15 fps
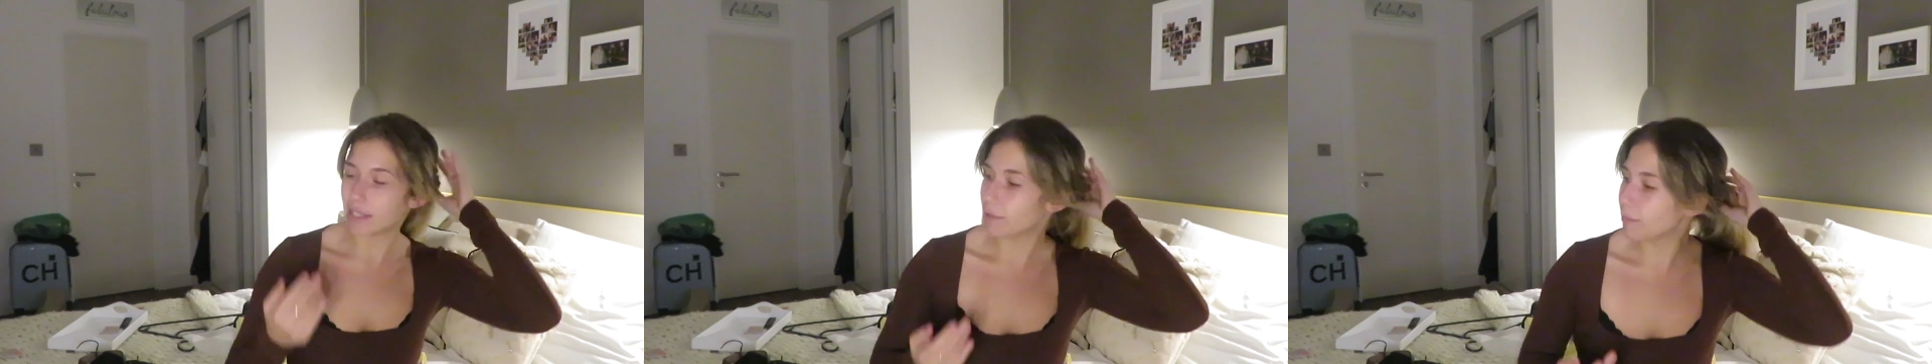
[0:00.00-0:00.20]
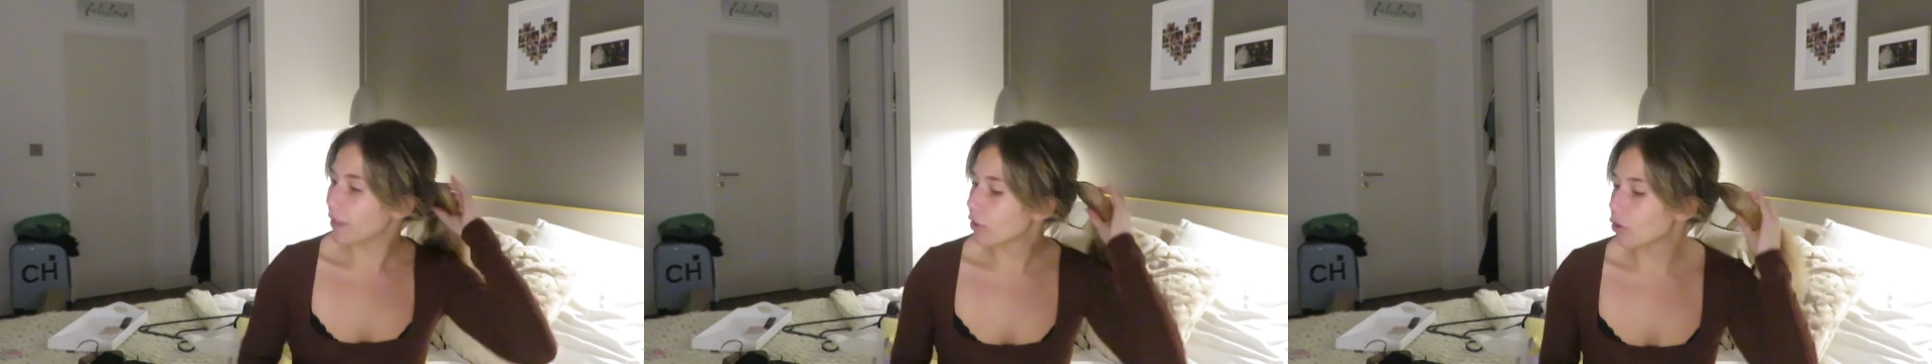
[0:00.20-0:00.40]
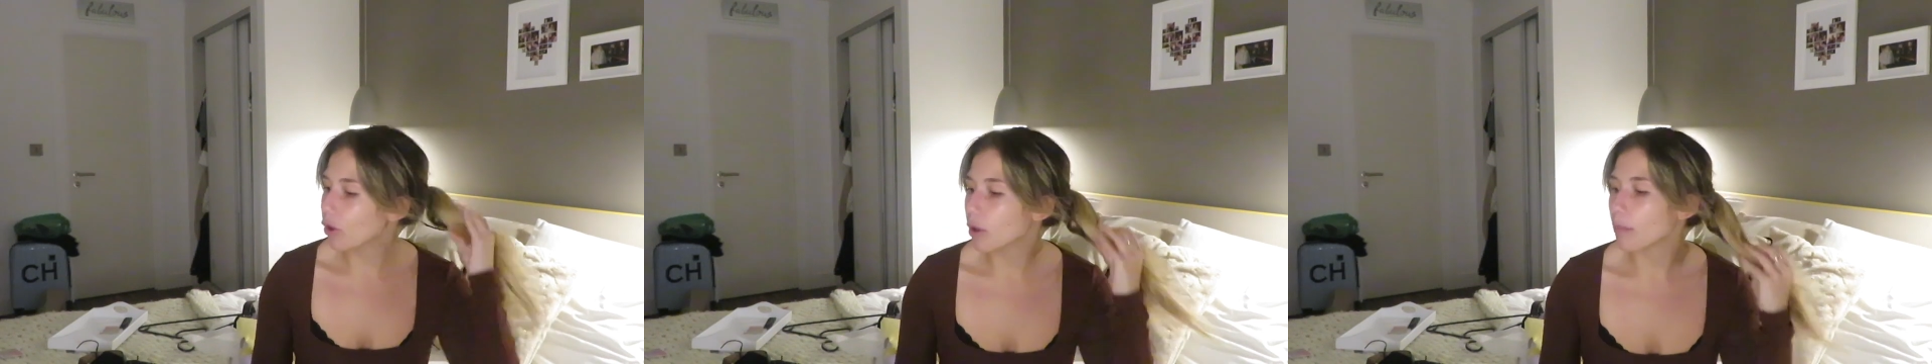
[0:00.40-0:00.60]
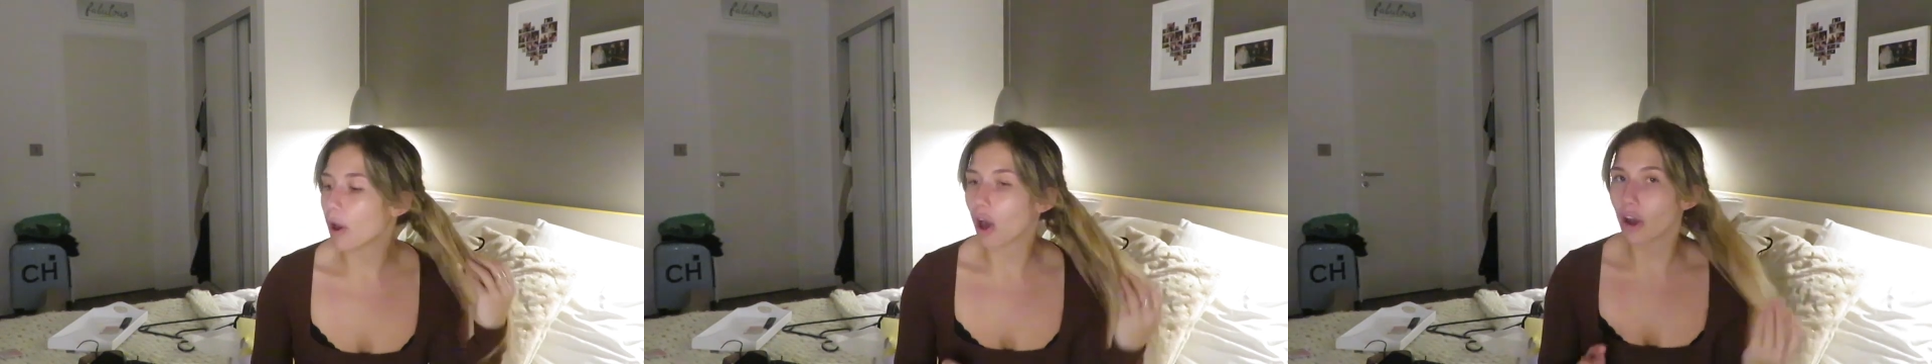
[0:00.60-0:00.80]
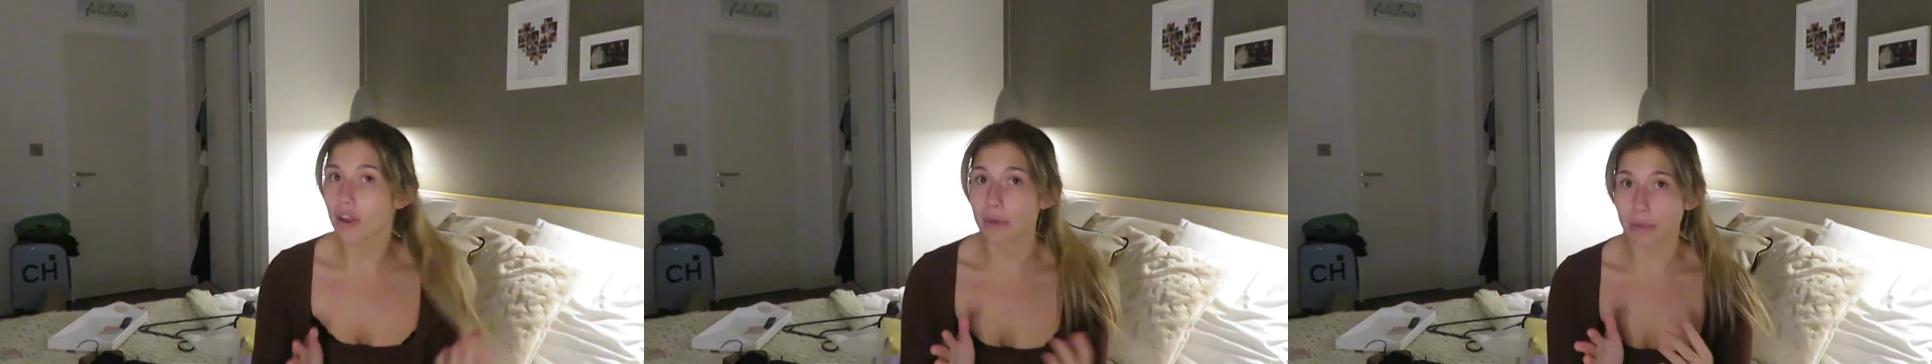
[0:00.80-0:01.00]
did pick
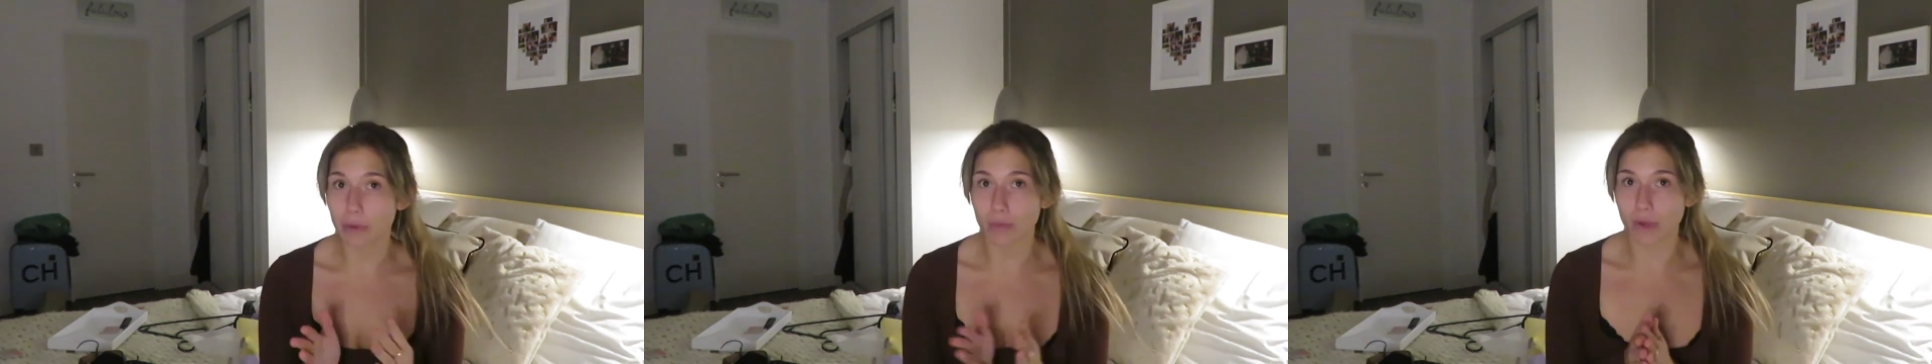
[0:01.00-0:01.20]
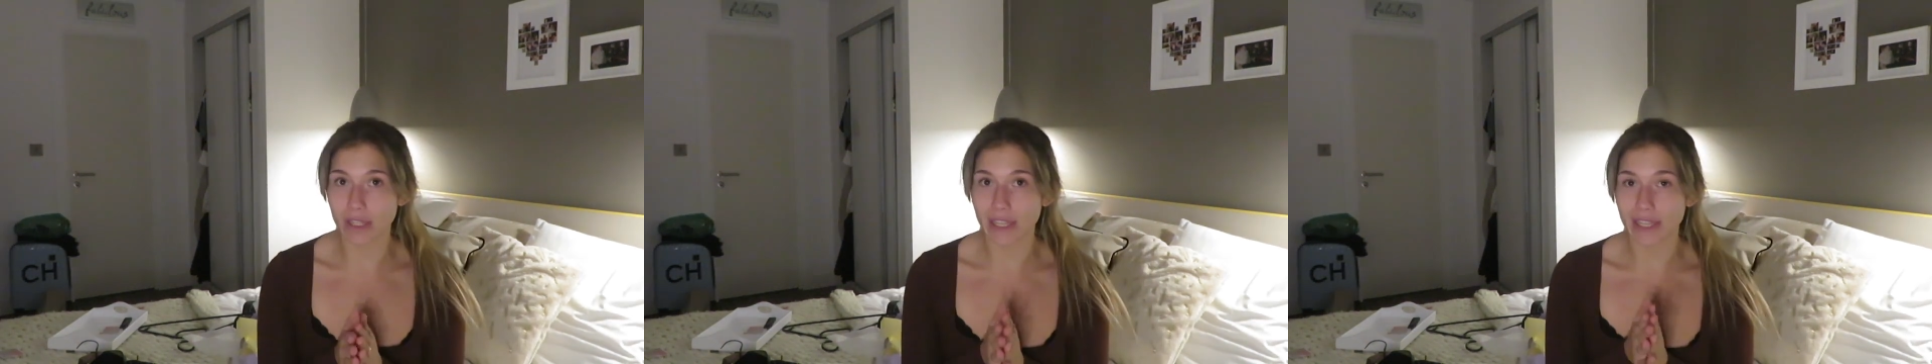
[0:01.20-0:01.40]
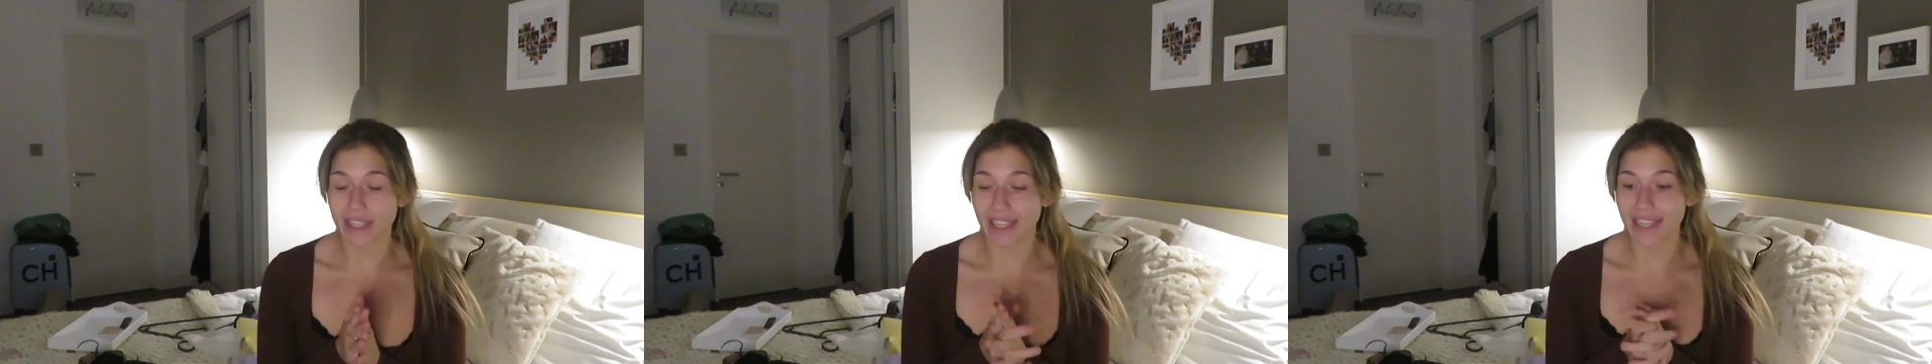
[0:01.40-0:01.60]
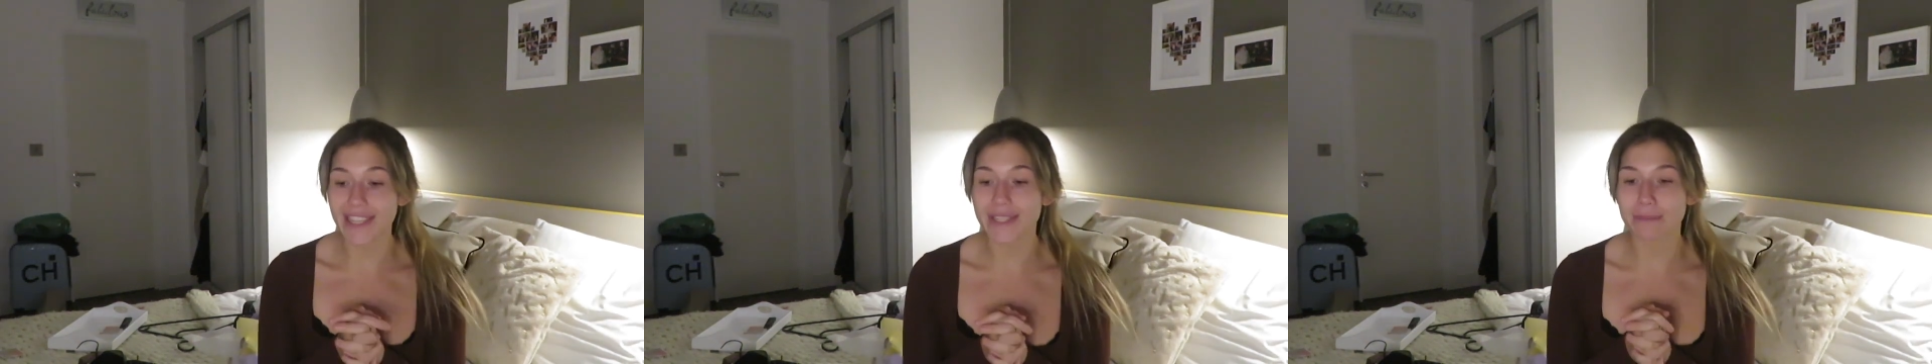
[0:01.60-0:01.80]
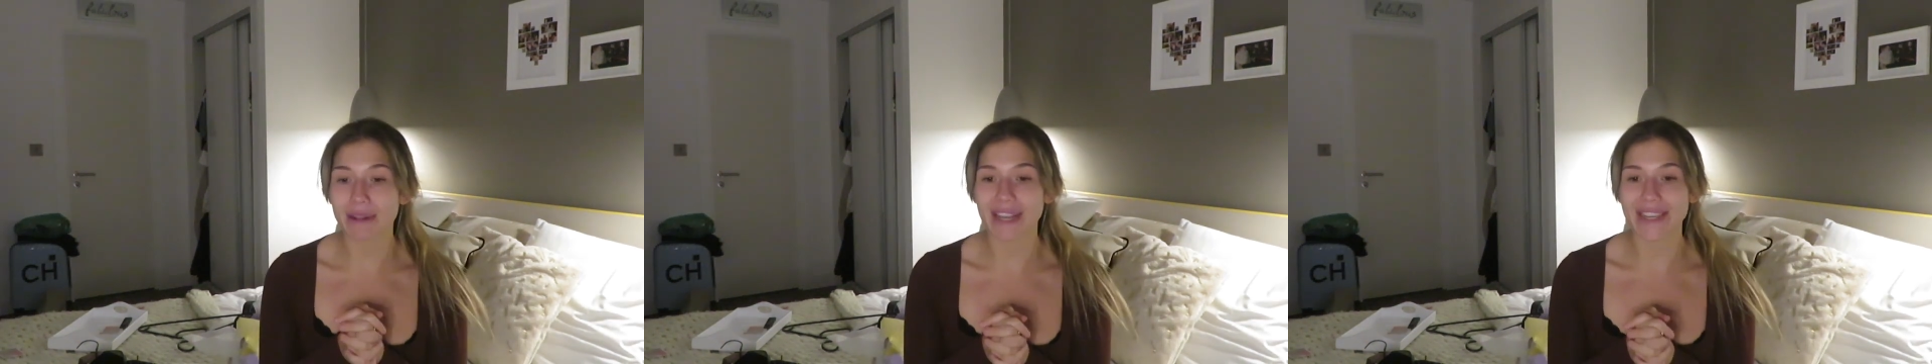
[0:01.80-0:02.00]
up, I have been wanting
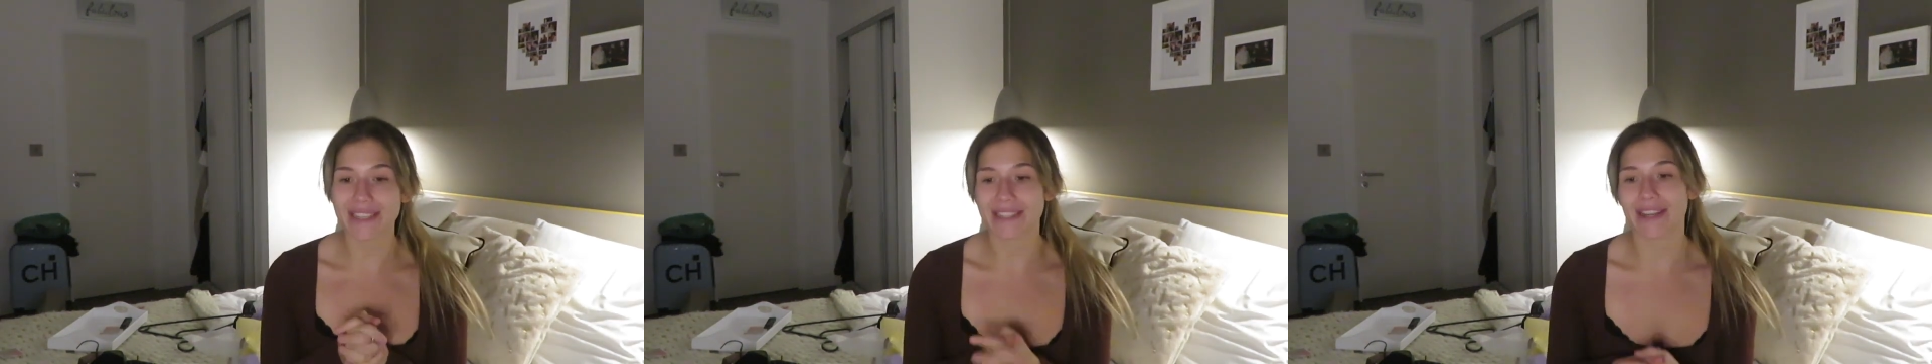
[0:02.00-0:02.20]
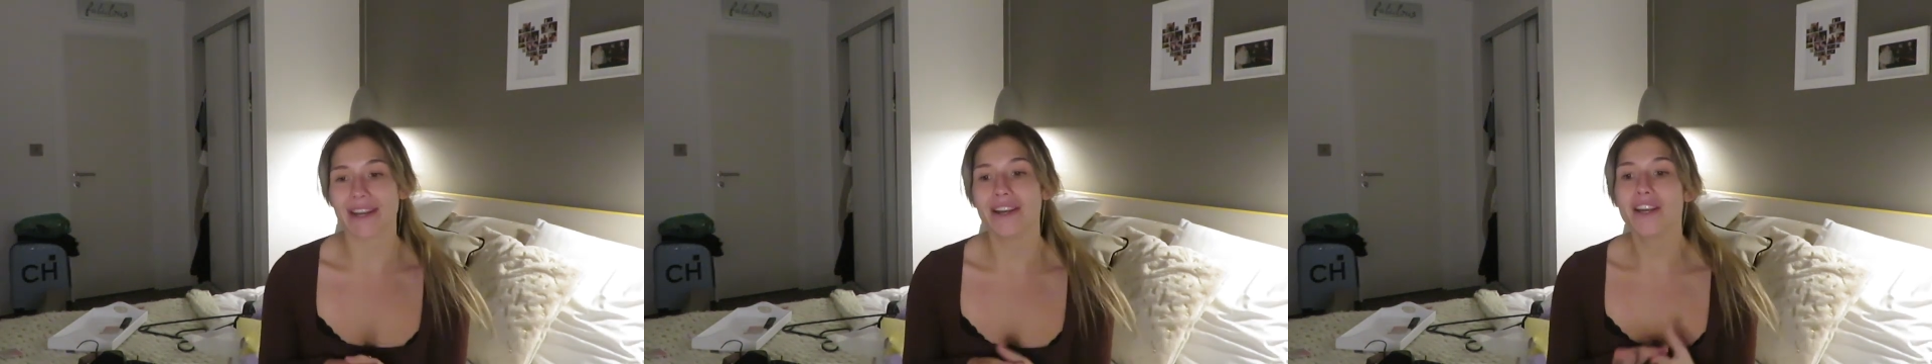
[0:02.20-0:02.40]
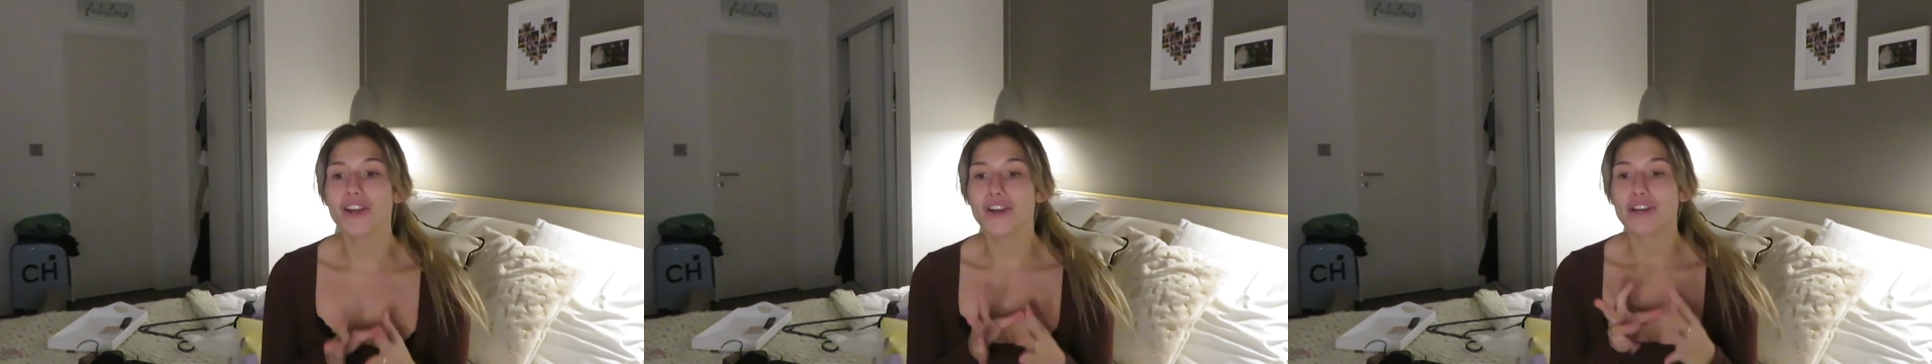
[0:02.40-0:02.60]
this blazer